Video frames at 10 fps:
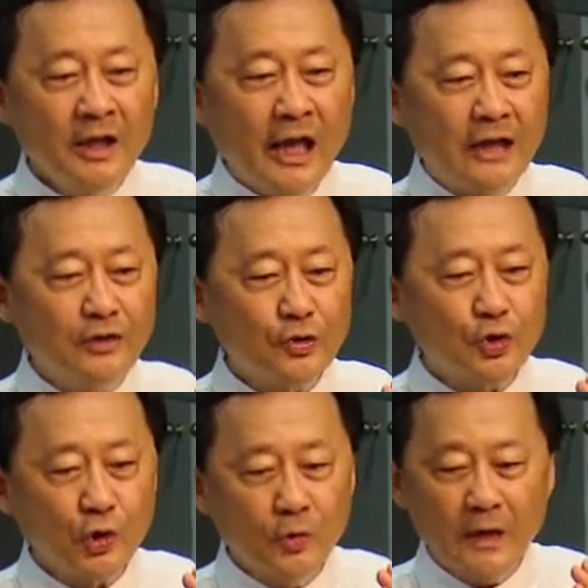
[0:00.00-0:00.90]
and to
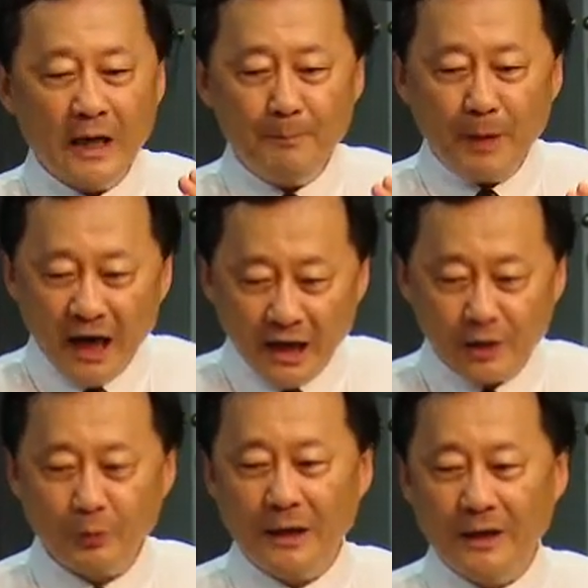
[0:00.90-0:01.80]
show a
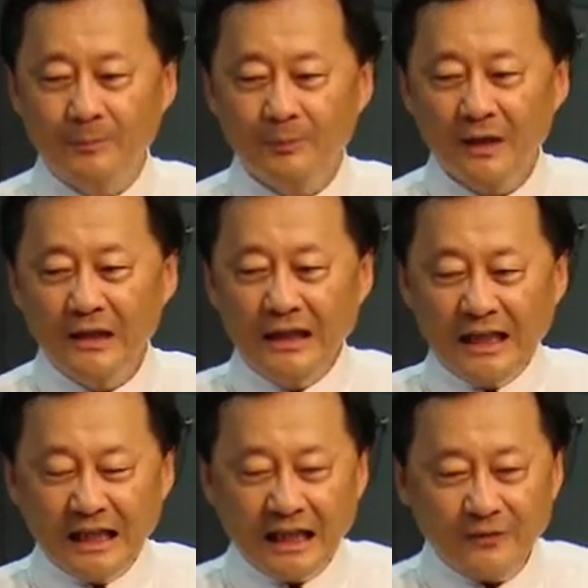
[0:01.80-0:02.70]
pathway
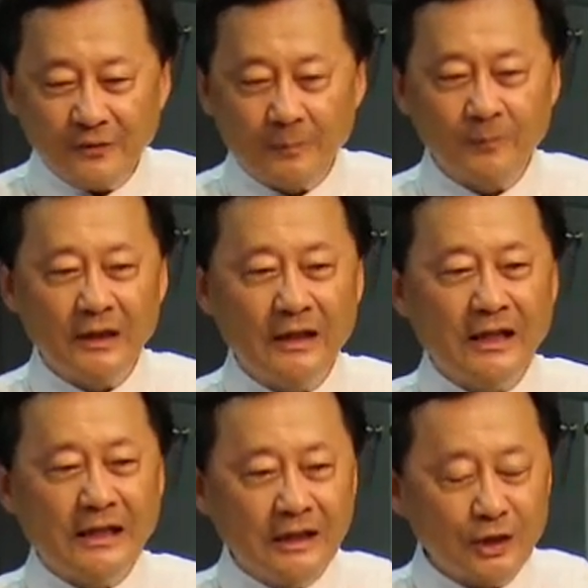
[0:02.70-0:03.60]
leading from the
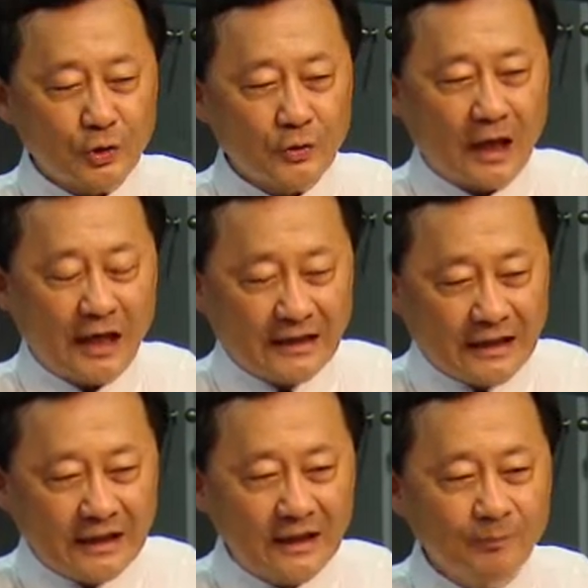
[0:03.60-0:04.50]
initial
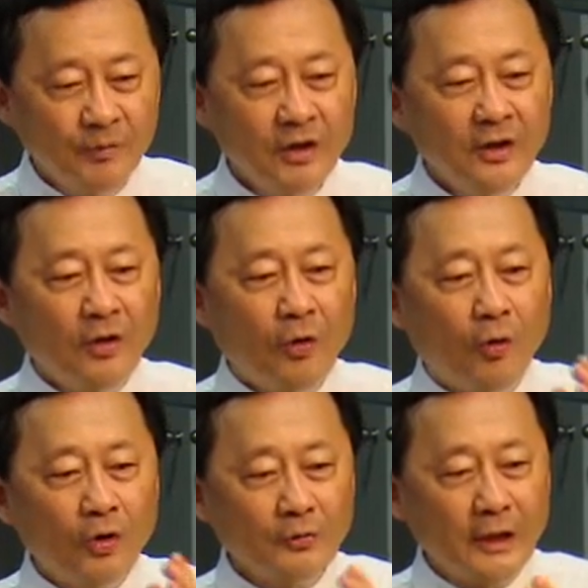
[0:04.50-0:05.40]
idea
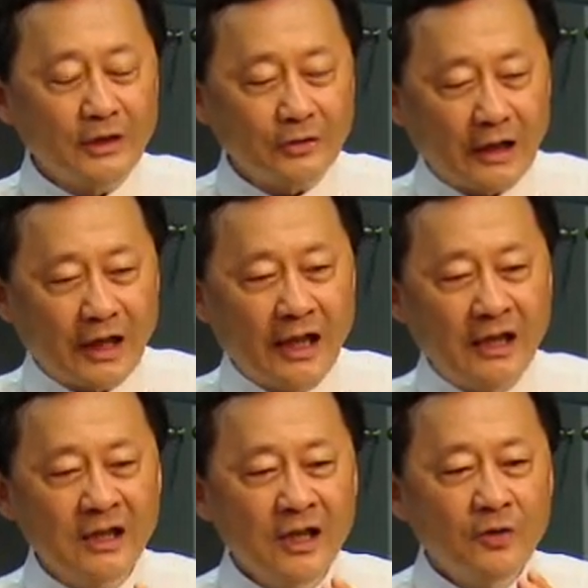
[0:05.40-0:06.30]
all the way to the
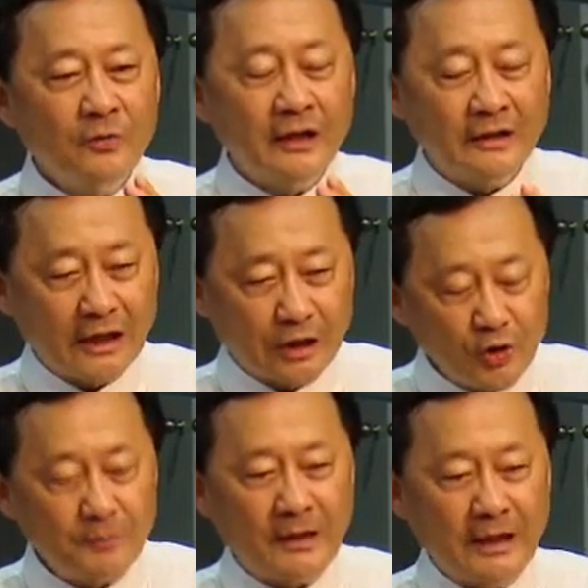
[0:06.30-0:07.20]
end when there
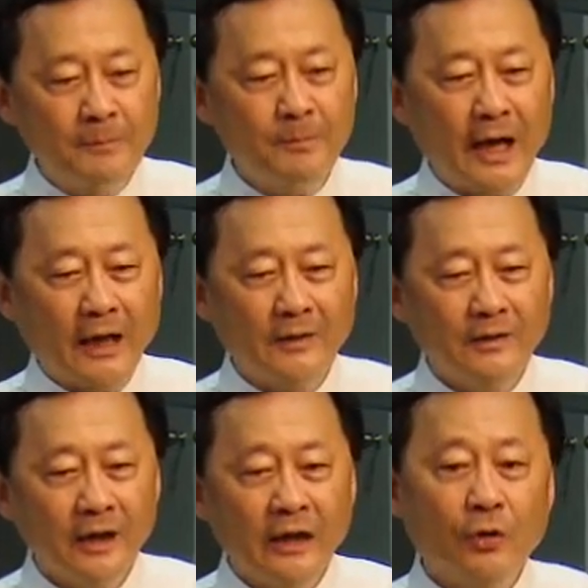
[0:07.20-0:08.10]
could be impact.
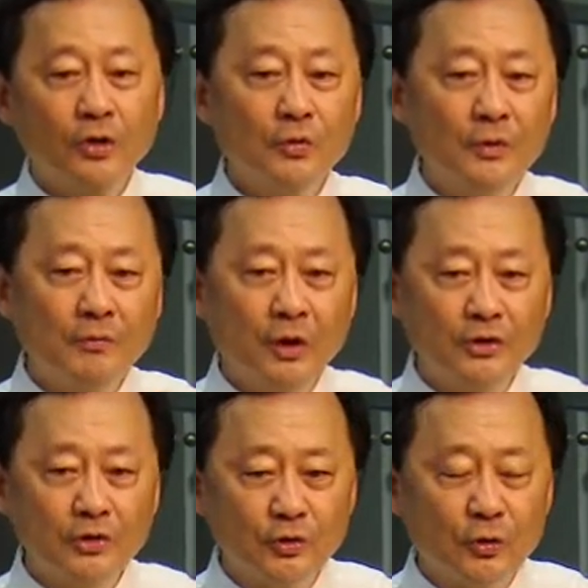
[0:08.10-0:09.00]
And also we want
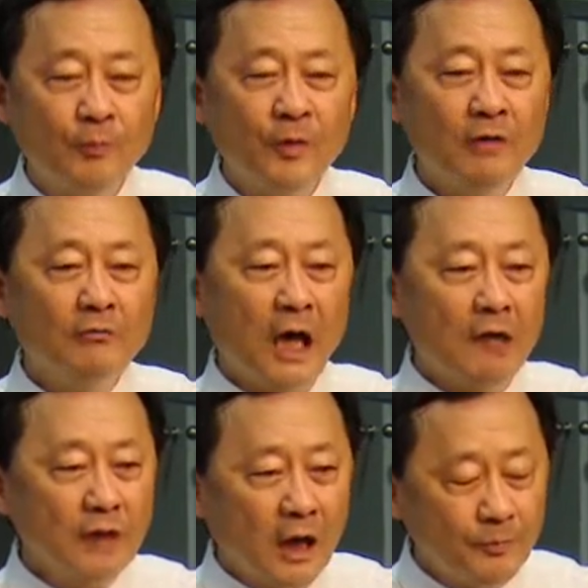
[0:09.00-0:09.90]
you to
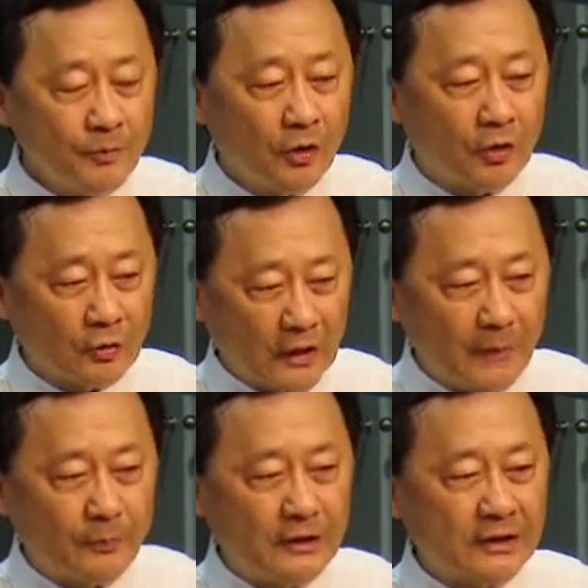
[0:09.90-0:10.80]
round up your
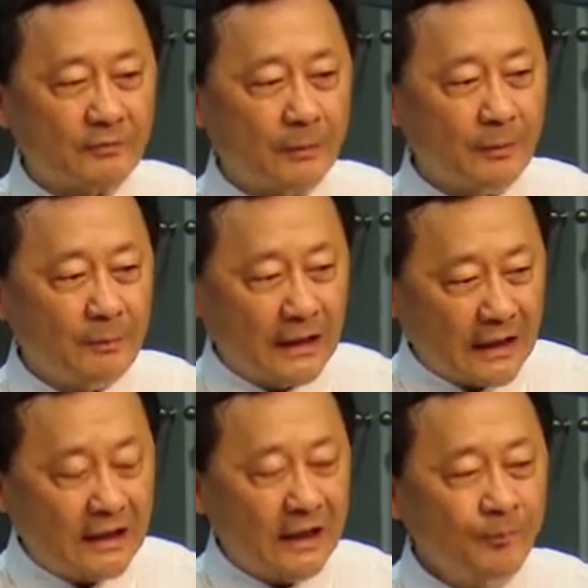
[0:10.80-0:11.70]
collaborators from the
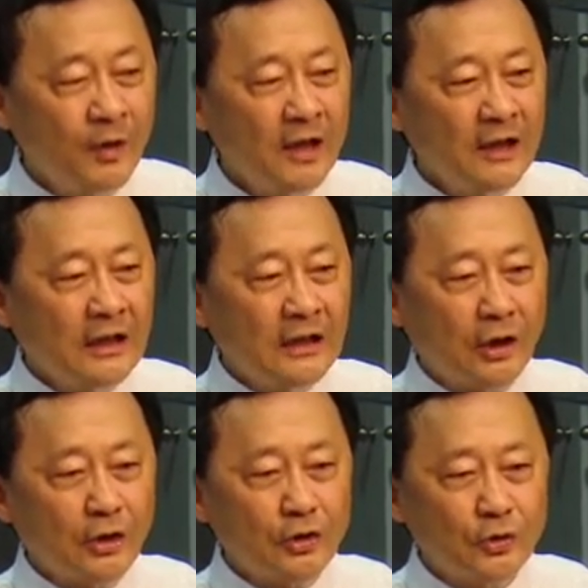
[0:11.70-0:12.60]
beginning in
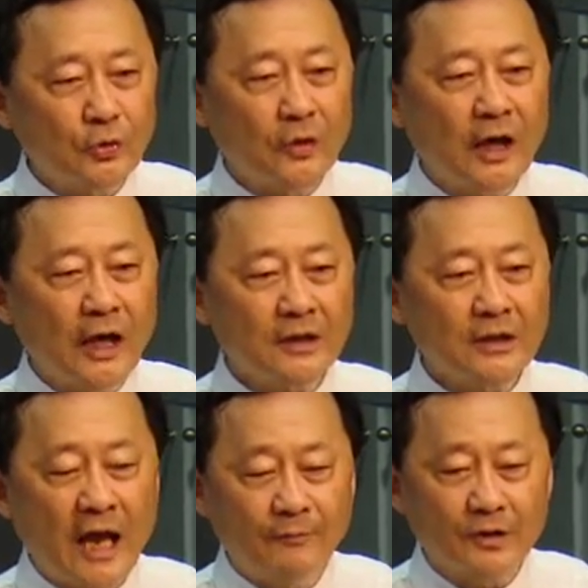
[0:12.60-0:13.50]
order to
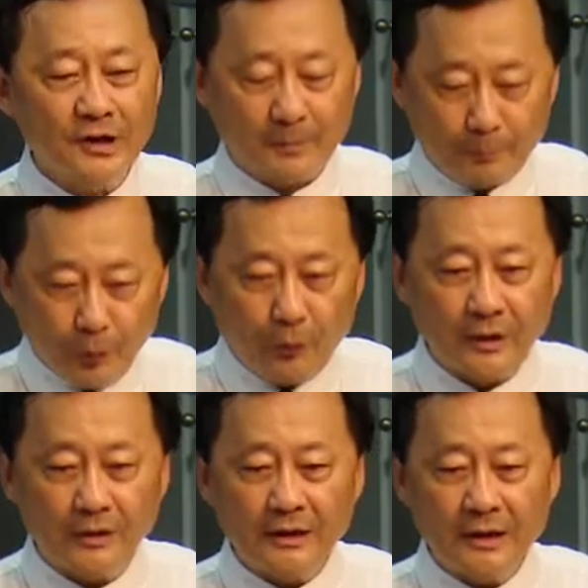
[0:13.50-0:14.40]
have the support,
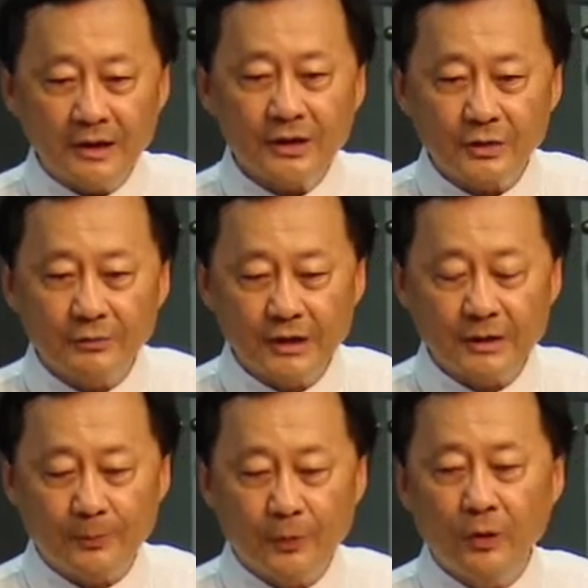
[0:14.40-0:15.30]
the necessary
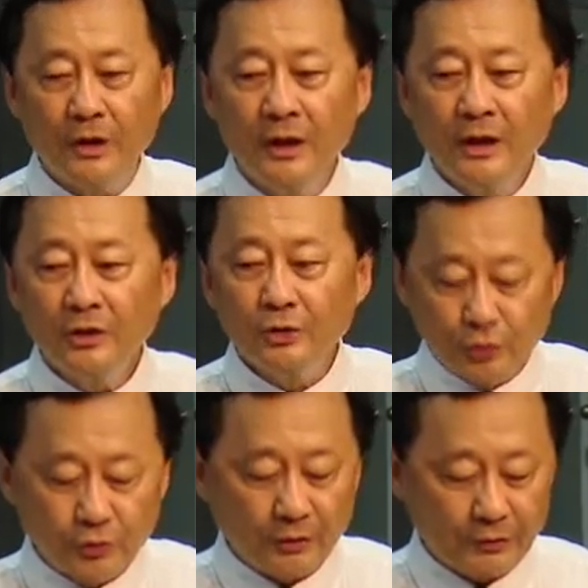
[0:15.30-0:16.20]
support to do the